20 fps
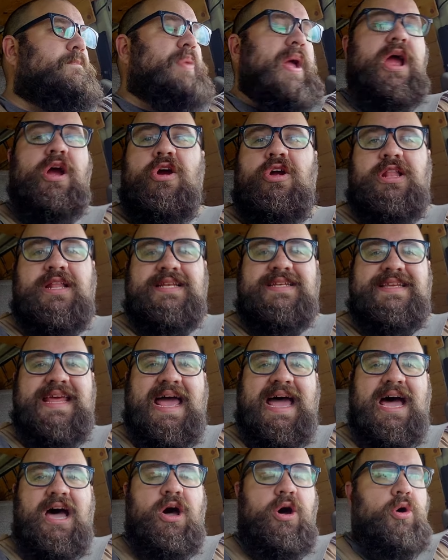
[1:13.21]
barreling
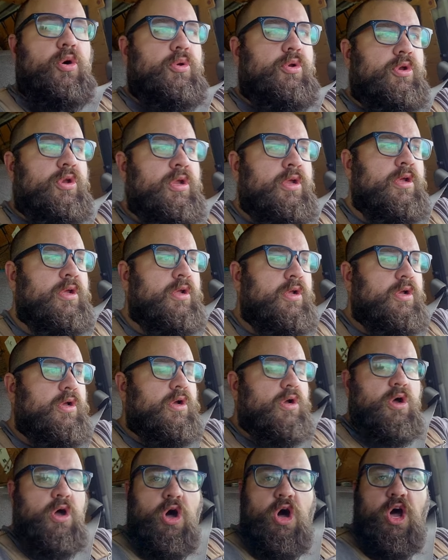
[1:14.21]
down
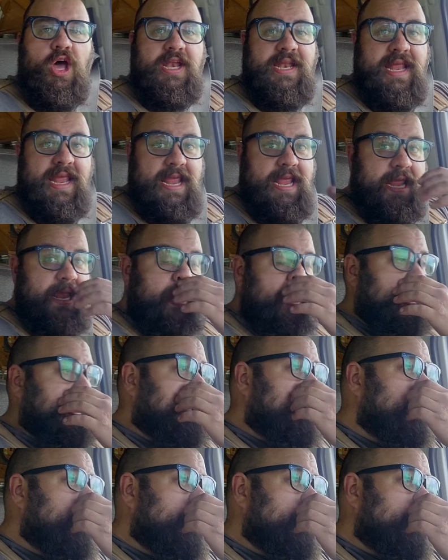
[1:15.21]
on a